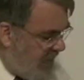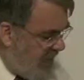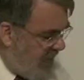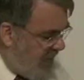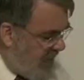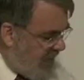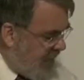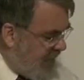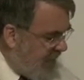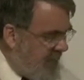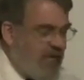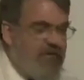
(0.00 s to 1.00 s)
What is the
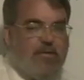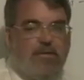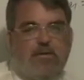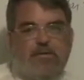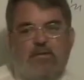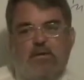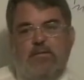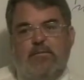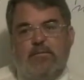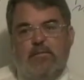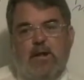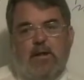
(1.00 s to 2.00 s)
interpretation of this
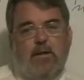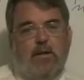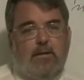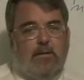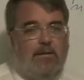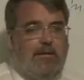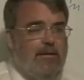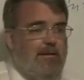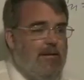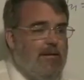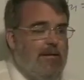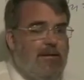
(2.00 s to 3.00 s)
interval? Now, I
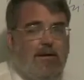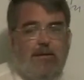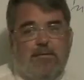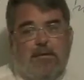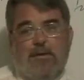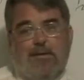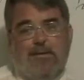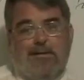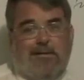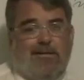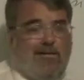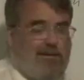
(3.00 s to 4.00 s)
don't think
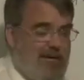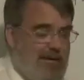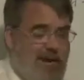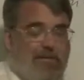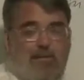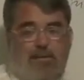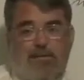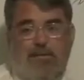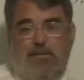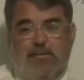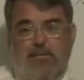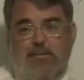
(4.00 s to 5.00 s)
that's very obvious
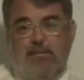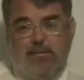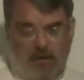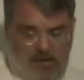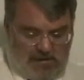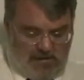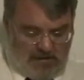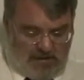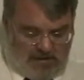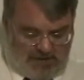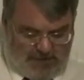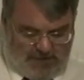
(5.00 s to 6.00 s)
what in the world they're talking
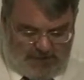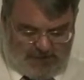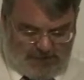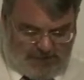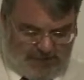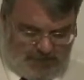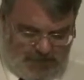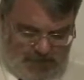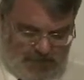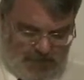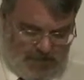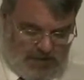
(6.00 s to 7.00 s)
about there.
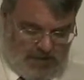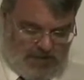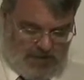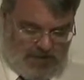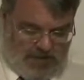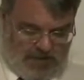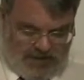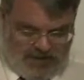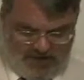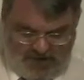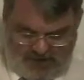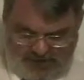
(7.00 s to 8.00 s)
You can't
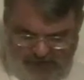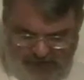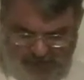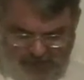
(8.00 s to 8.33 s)
have...